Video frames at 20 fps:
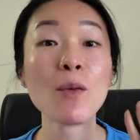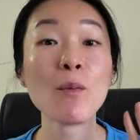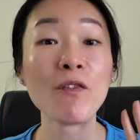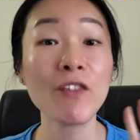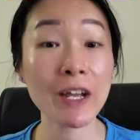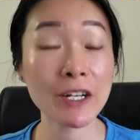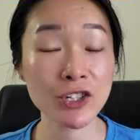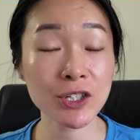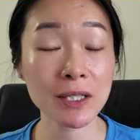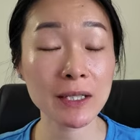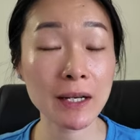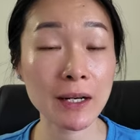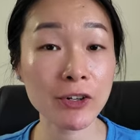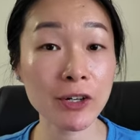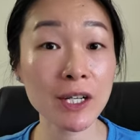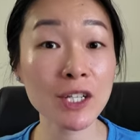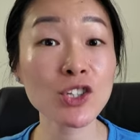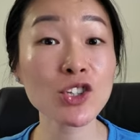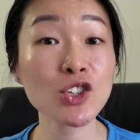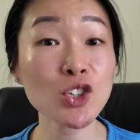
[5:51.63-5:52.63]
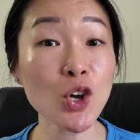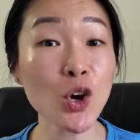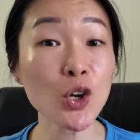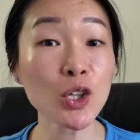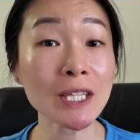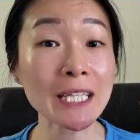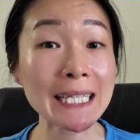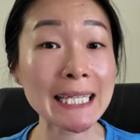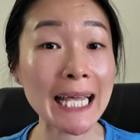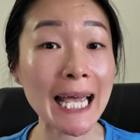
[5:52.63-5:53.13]
vegetarians
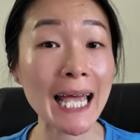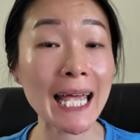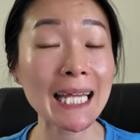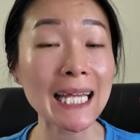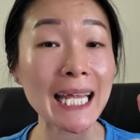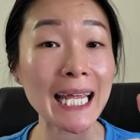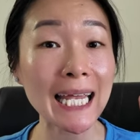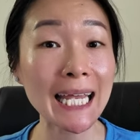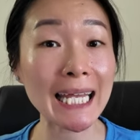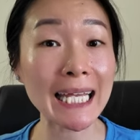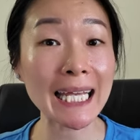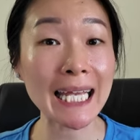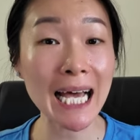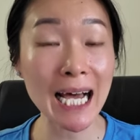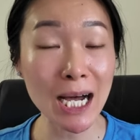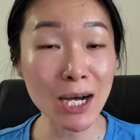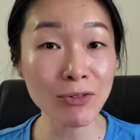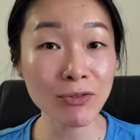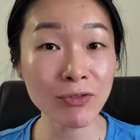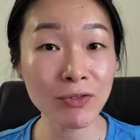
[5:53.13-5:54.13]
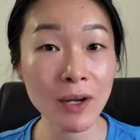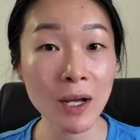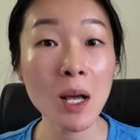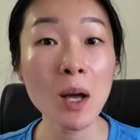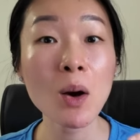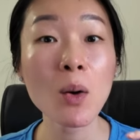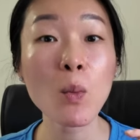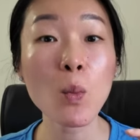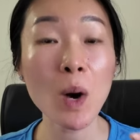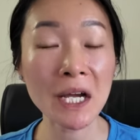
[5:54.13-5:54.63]
don't get enough
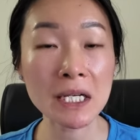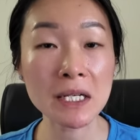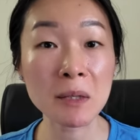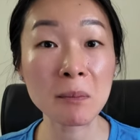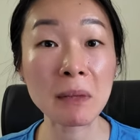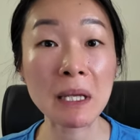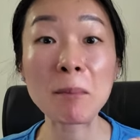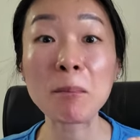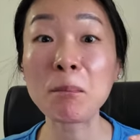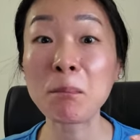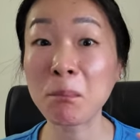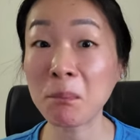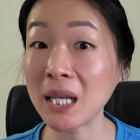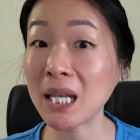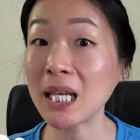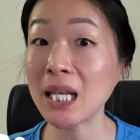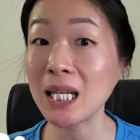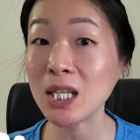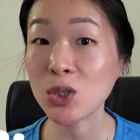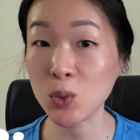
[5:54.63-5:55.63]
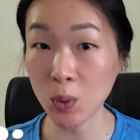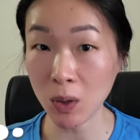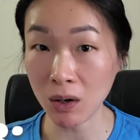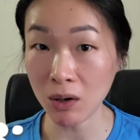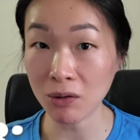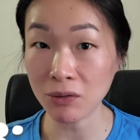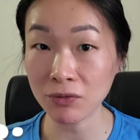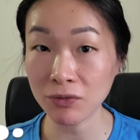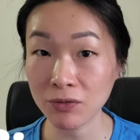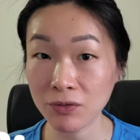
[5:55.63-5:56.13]
vitamin B
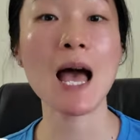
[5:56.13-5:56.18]
twelve.